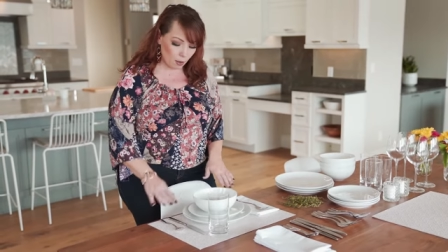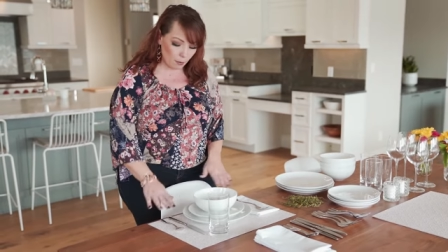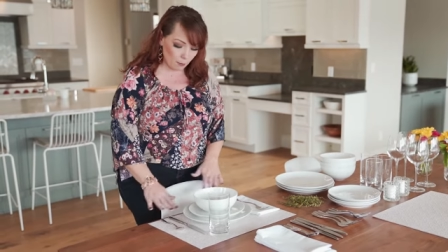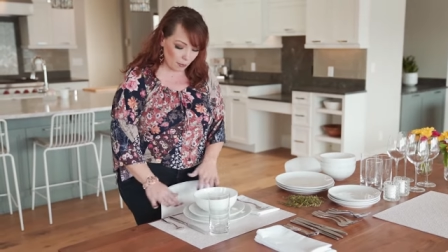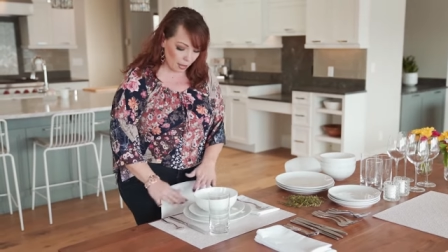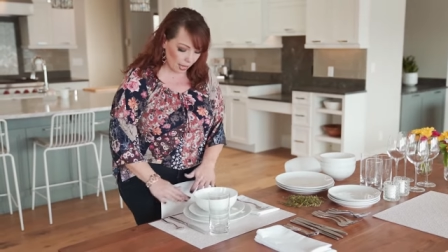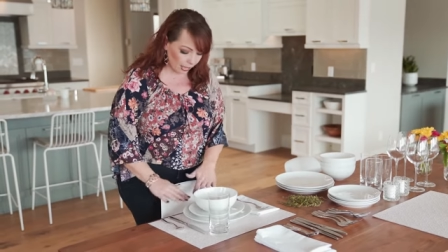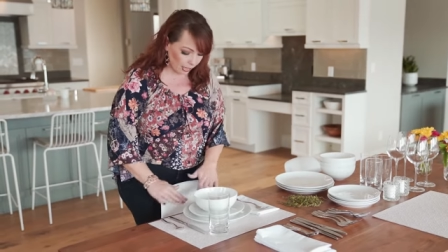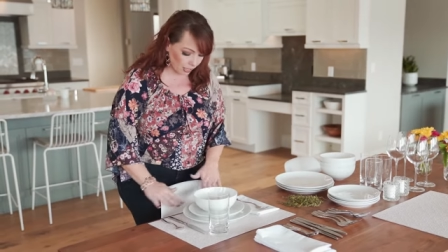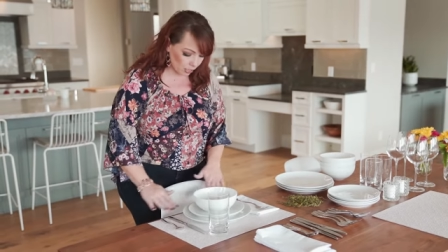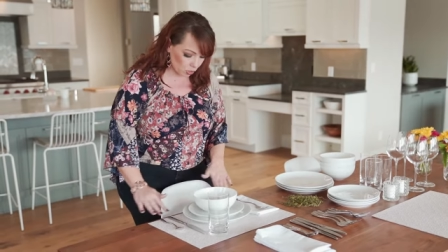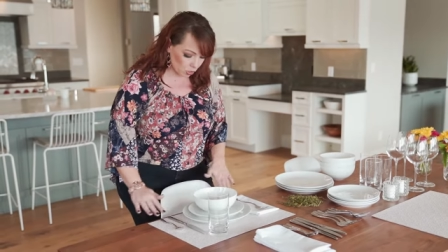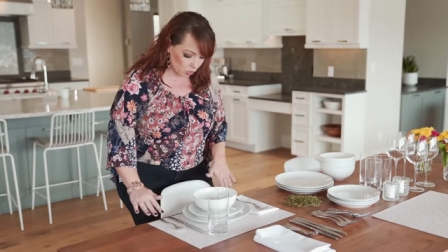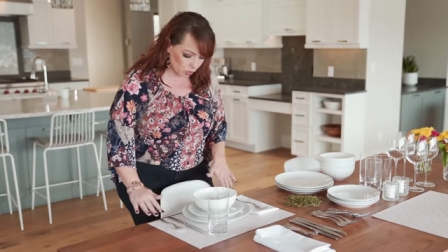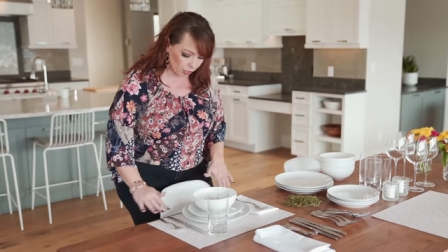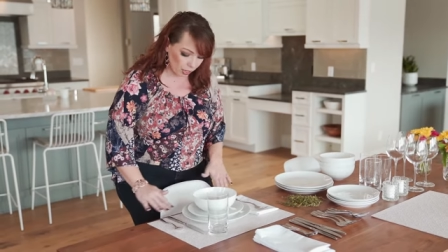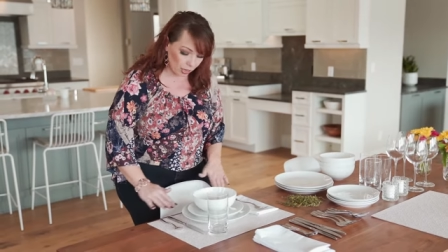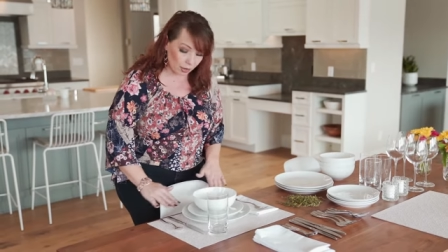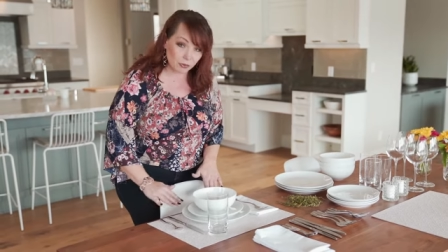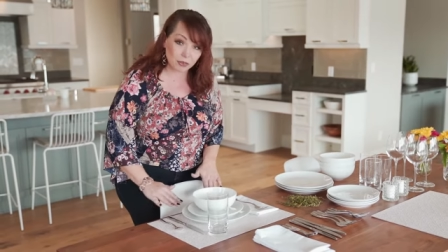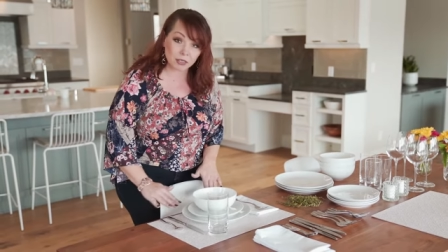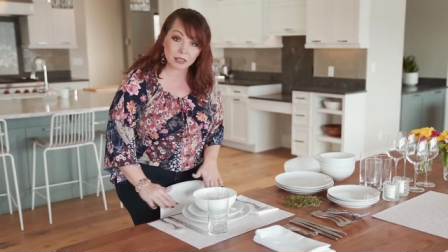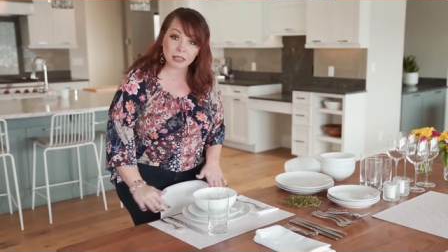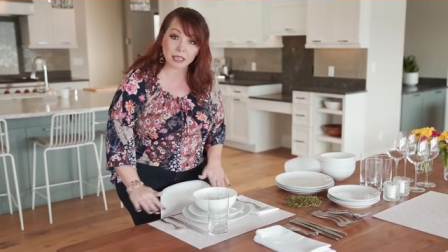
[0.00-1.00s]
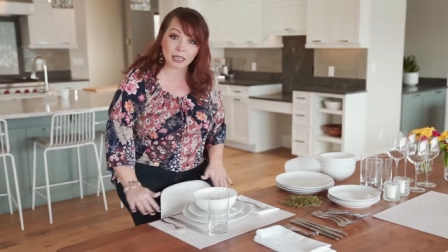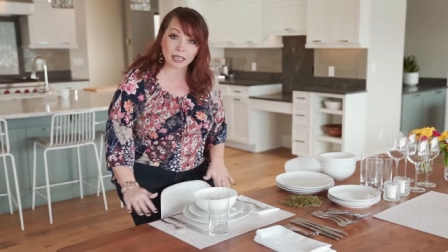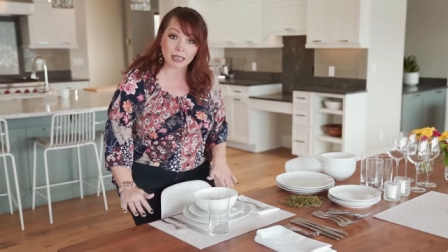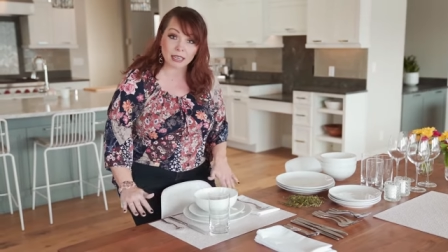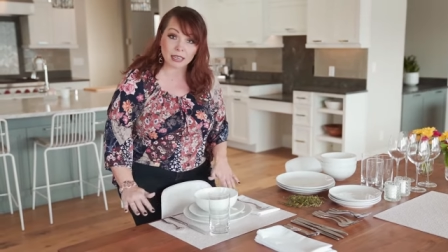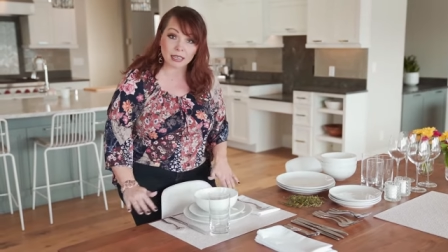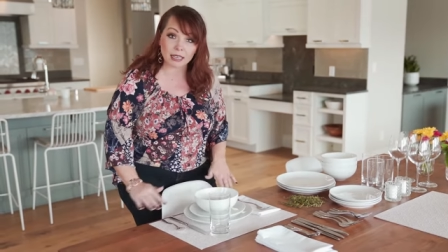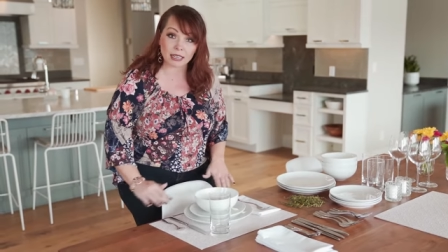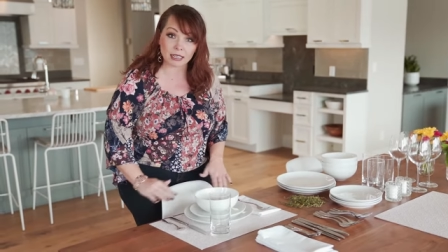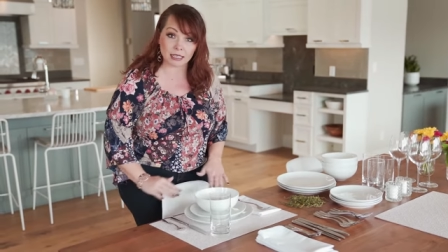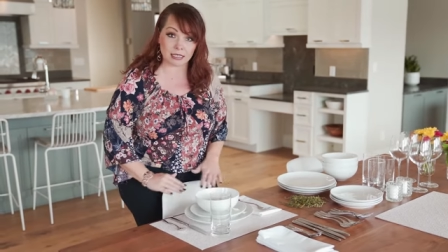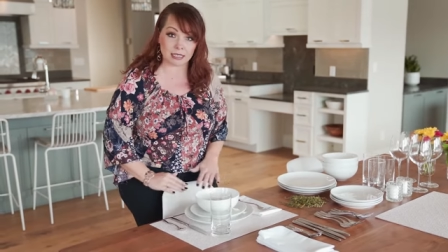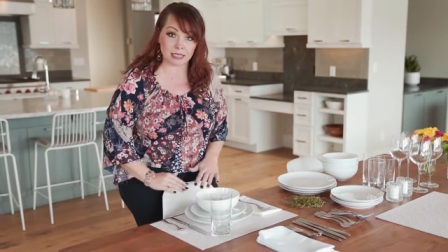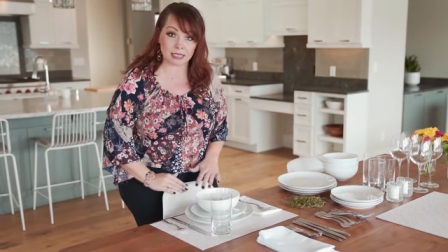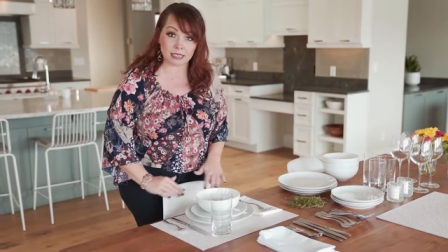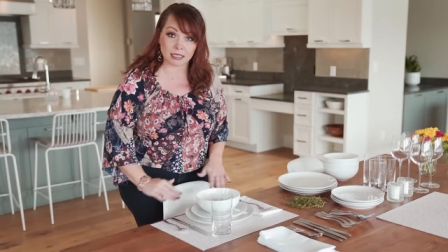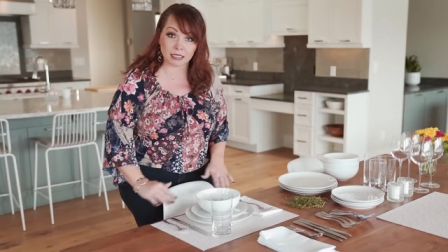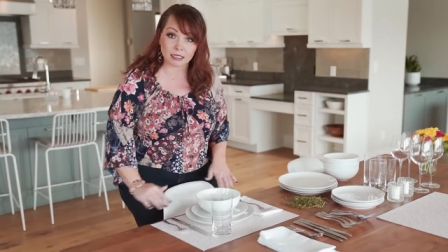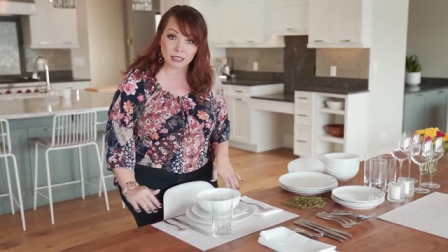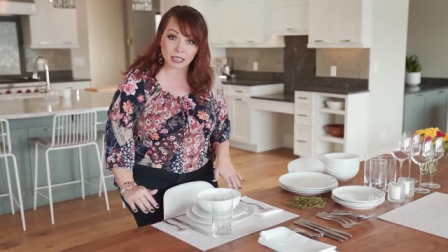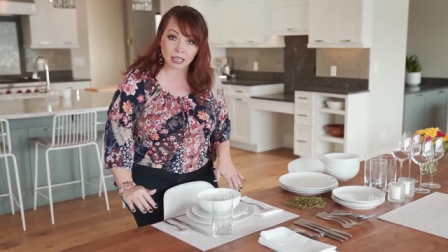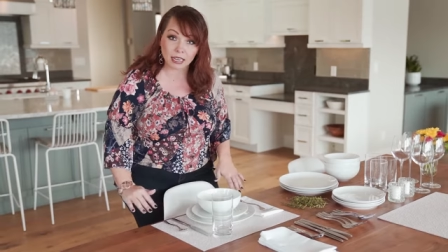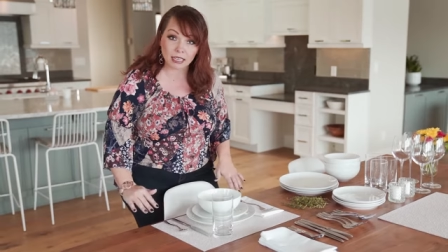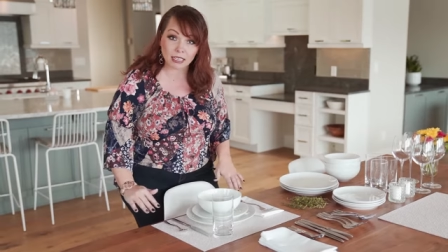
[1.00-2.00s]
making sure everything is
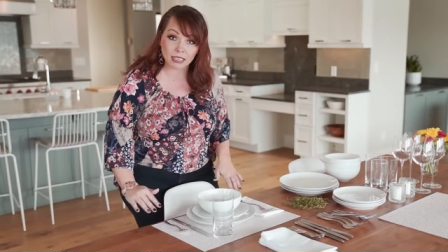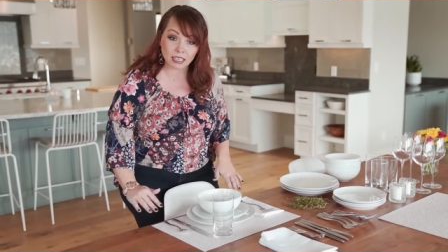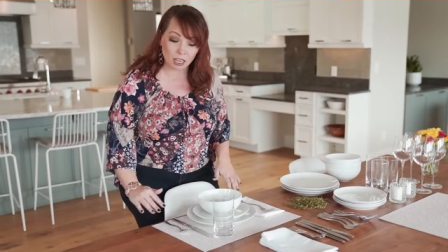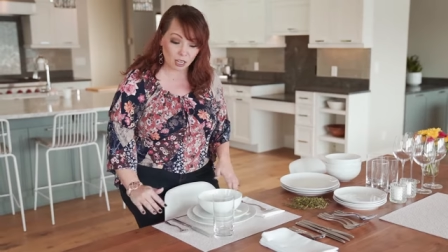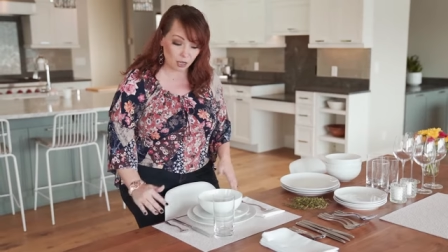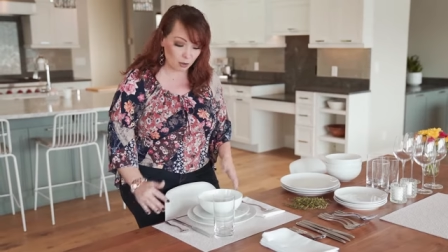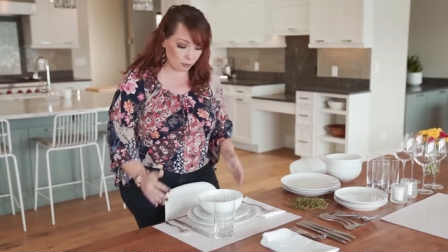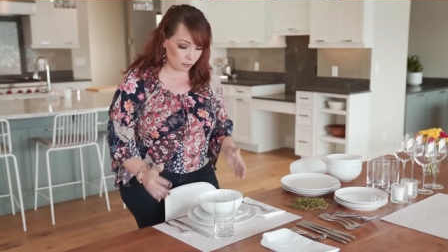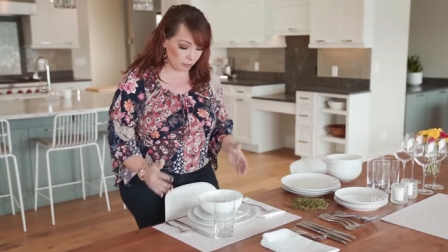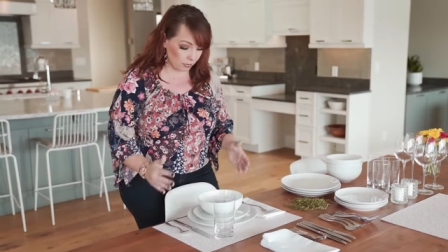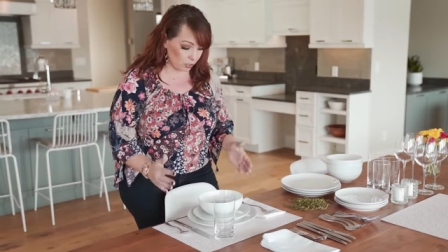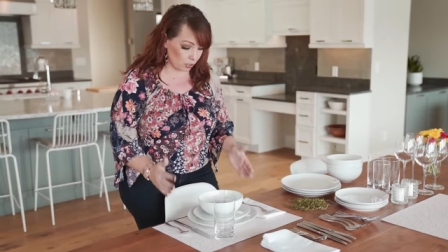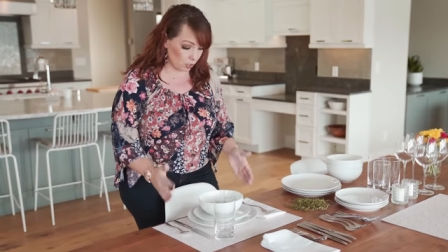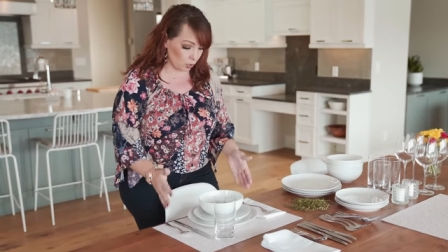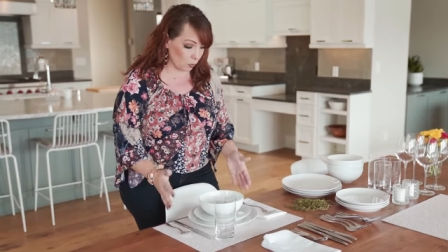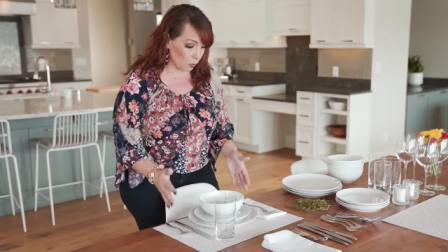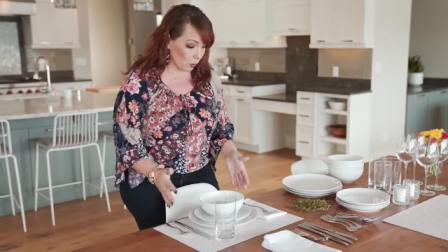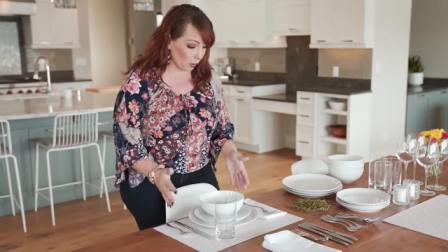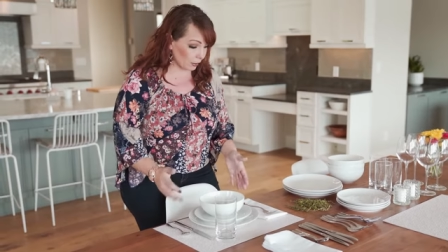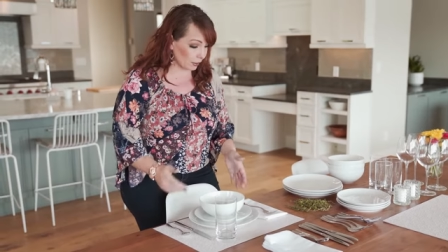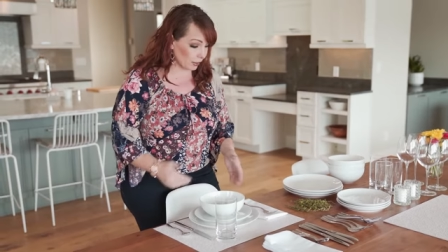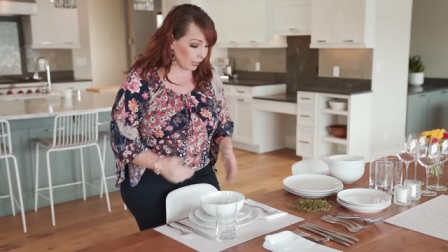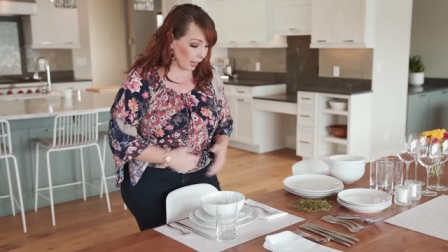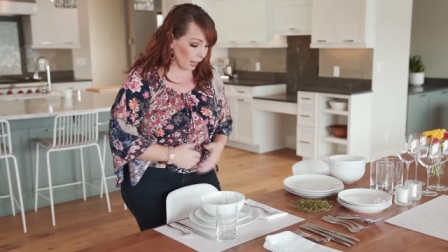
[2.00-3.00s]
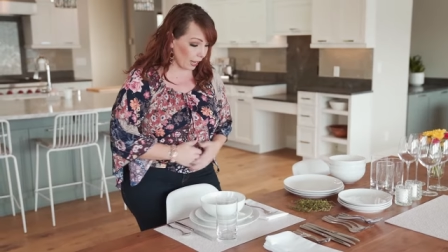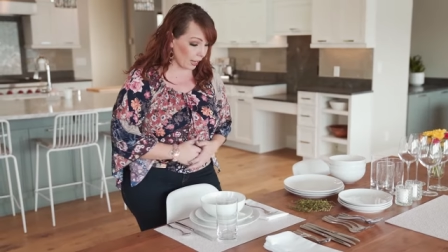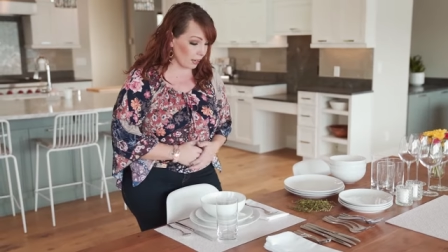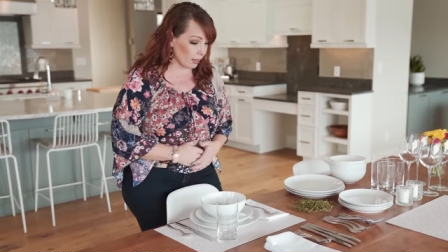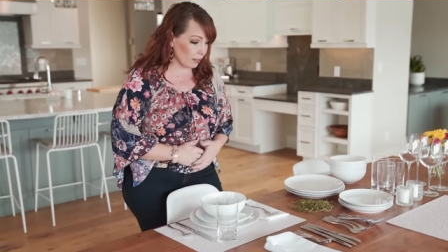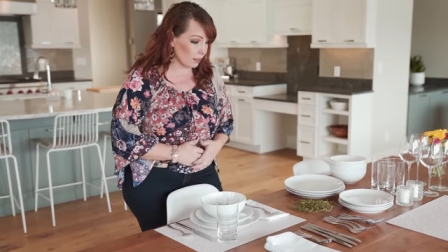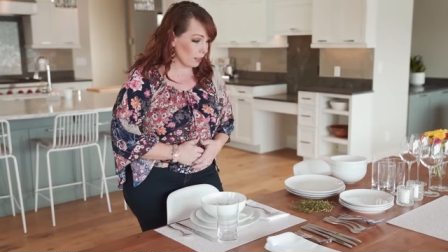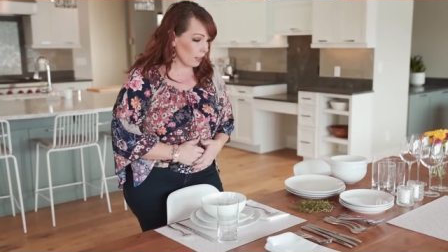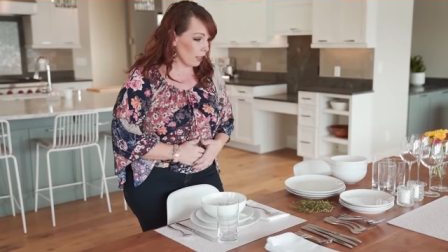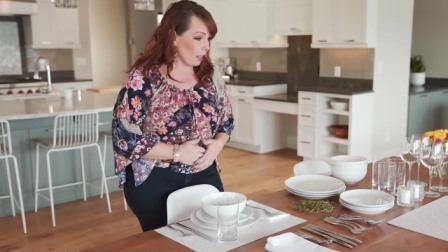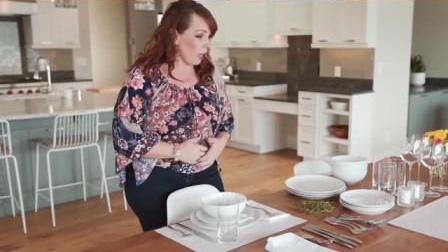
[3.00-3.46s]
still lined up because you want that.